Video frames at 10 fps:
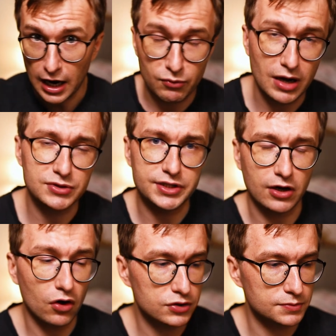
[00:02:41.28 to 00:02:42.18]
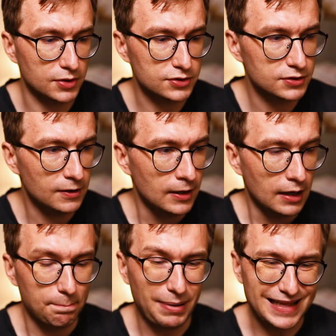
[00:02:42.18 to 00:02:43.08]
around the Cosmos.
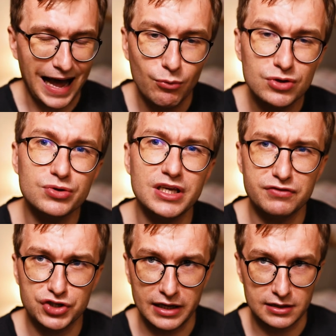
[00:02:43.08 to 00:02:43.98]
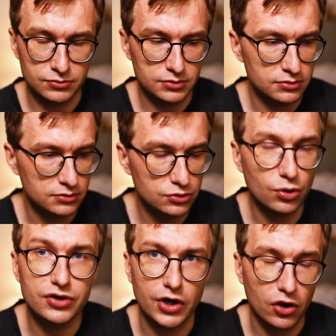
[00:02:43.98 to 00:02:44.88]
But I want to give shout out
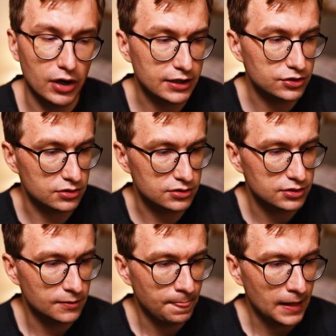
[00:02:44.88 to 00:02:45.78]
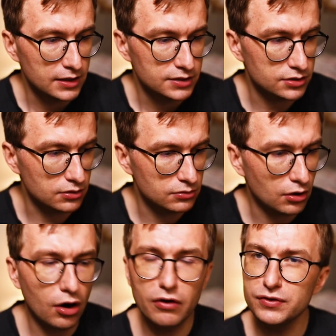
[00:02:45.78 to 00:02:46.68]
to other collections.
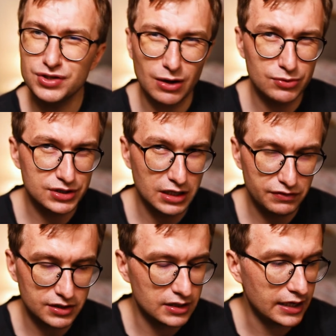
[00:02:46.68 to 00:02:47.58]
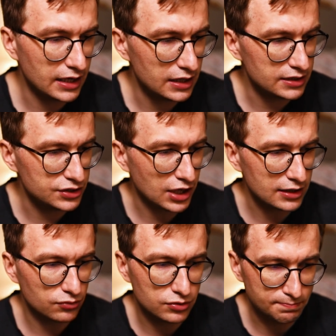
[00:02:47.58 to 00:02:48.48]
So obviously I was giving the, the
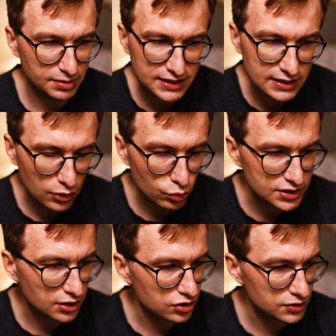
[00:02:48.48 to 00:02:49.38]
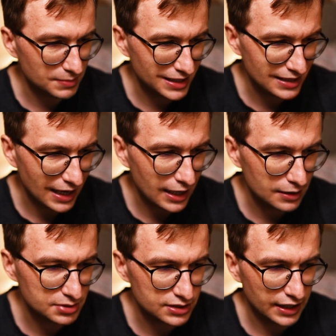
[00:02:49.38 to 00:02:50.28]
shout out to Pixel Wizards many
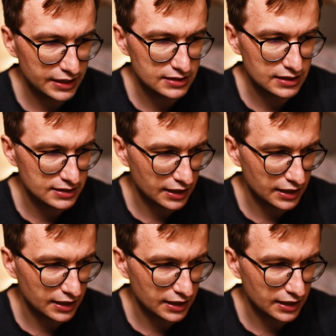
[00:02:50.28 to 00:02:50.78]
times. It's the